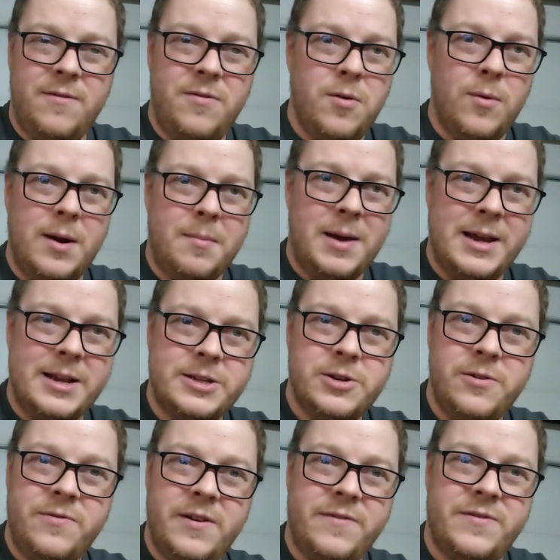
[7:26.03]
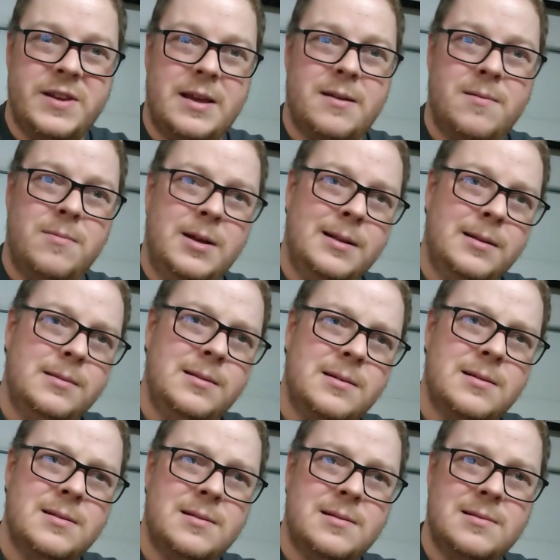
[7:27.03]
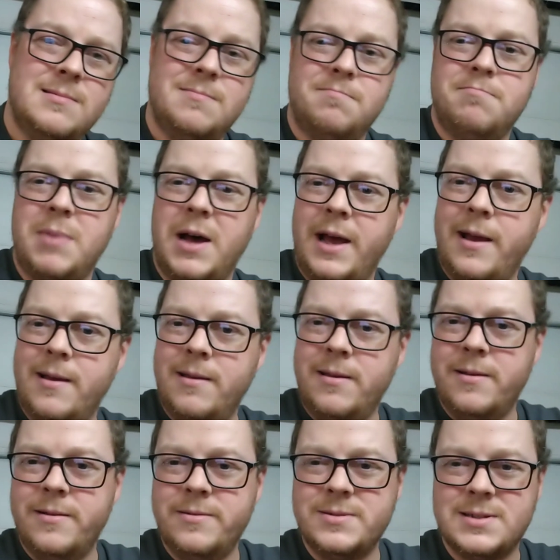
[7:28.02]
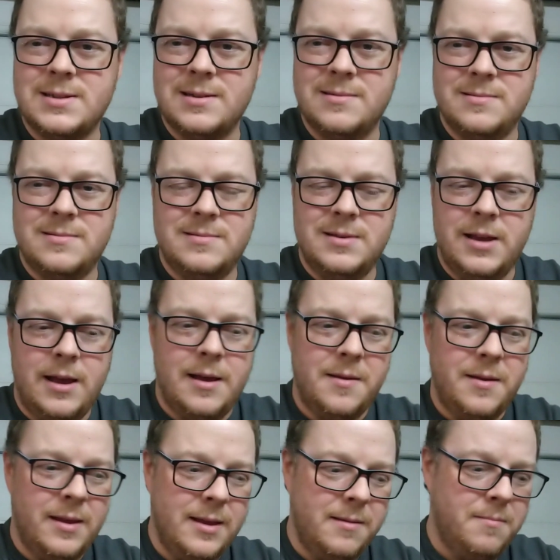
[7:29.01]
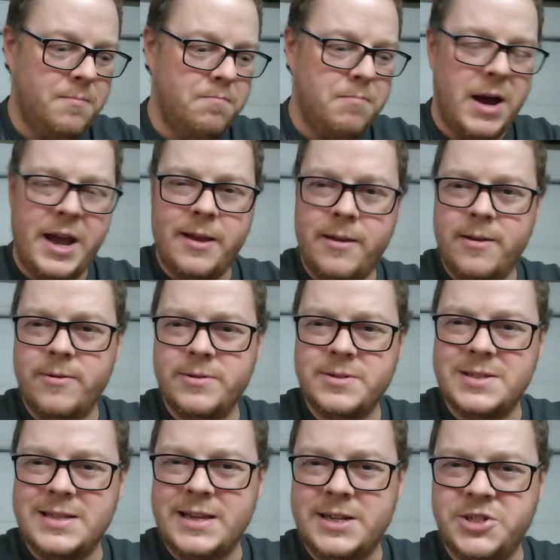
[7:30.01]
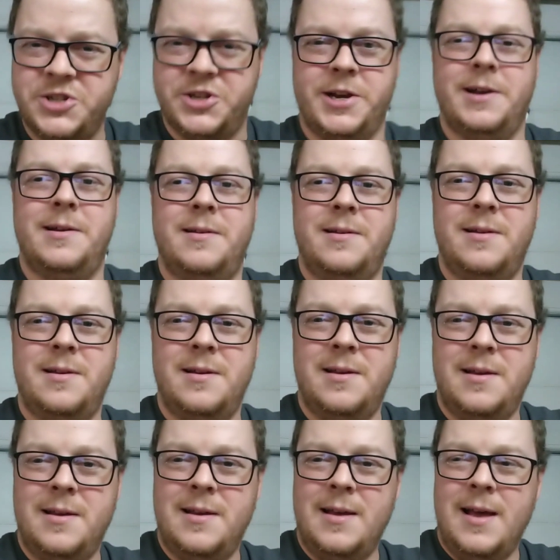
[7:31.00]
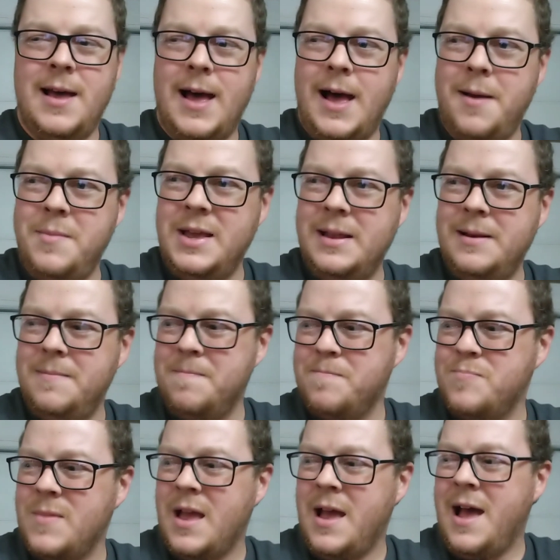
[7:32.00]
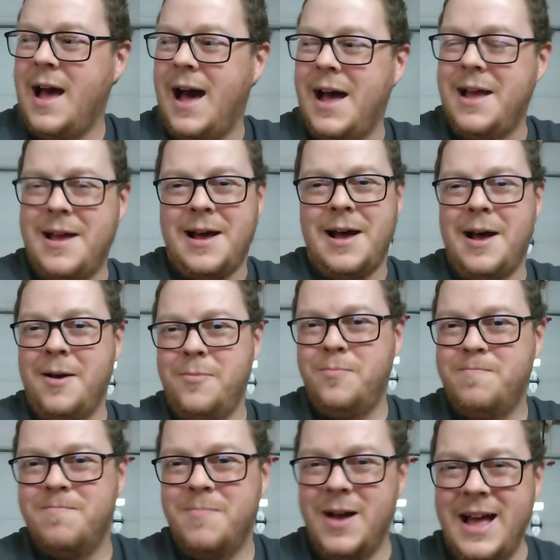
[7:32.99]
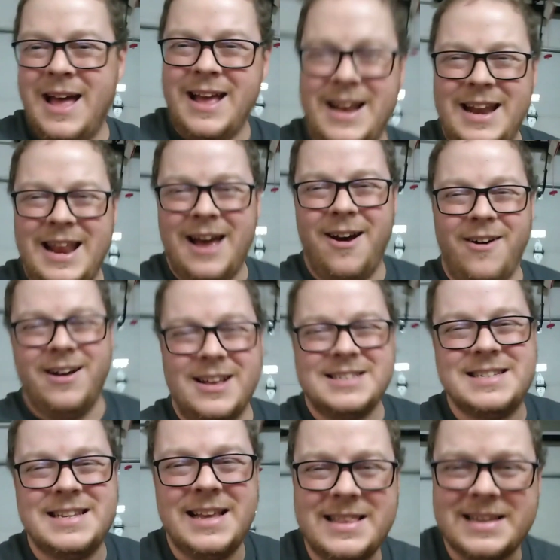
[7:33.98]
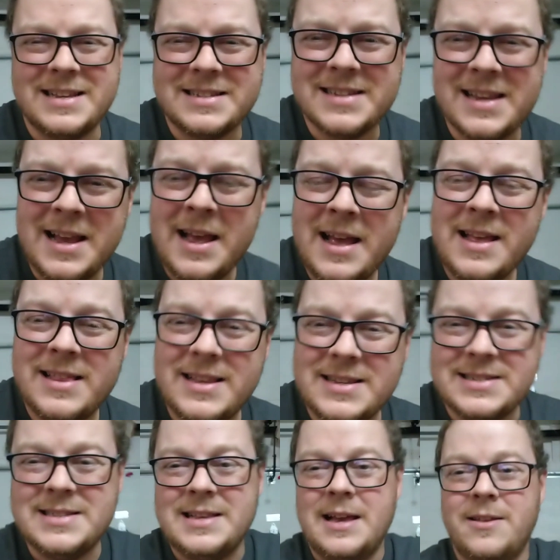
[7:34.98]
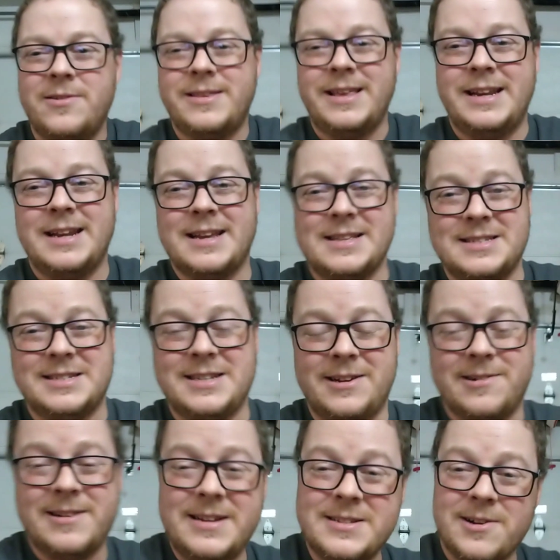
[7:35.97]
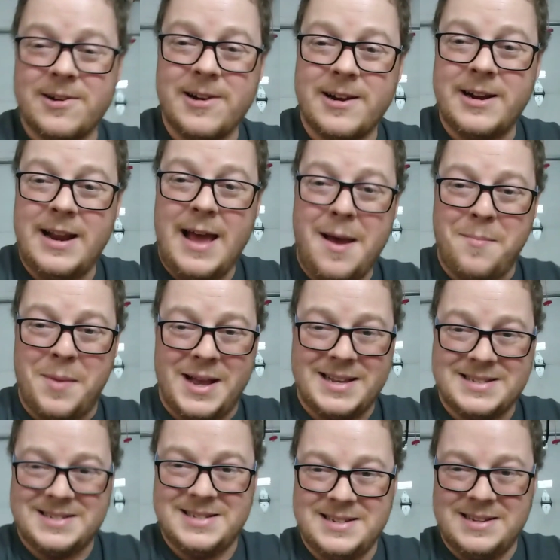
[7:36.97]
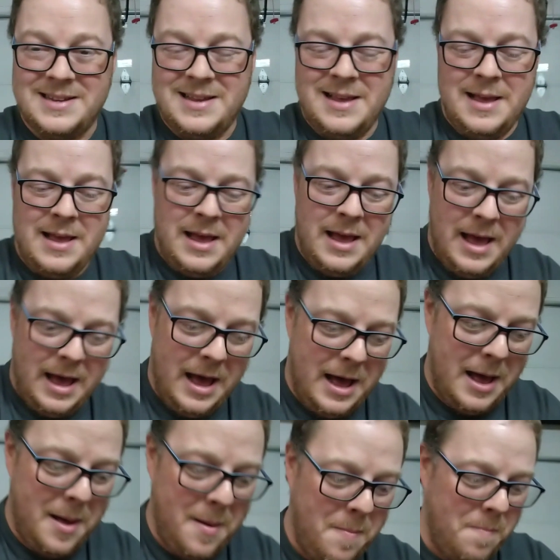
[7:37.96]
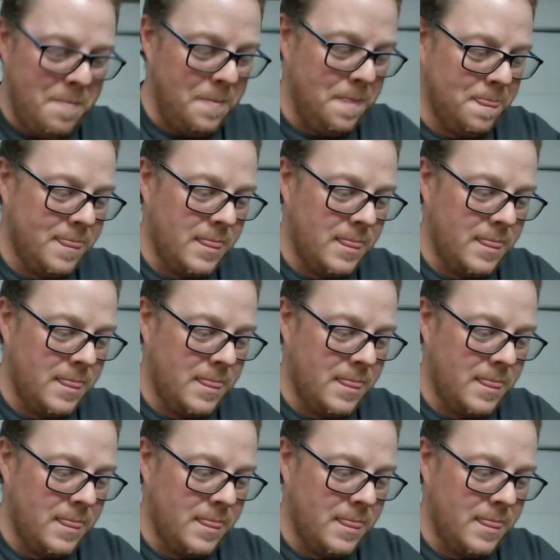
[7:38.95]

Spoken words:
want to buy a 250, well, buy a used Ninja. I mean, now I'll say this. This is the other thing to consider is ergonomics. And